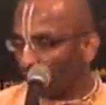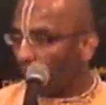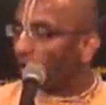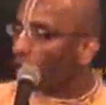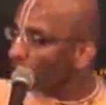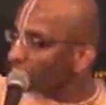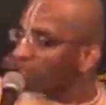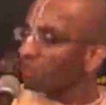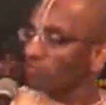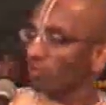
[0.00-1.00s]
I
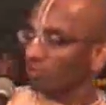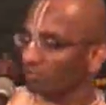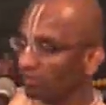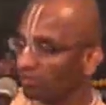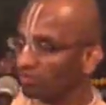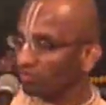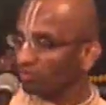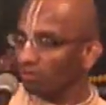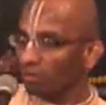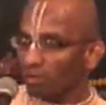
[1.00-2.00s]
observe certain
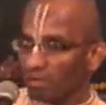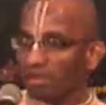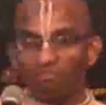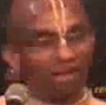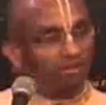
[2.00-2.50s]
things. In fact,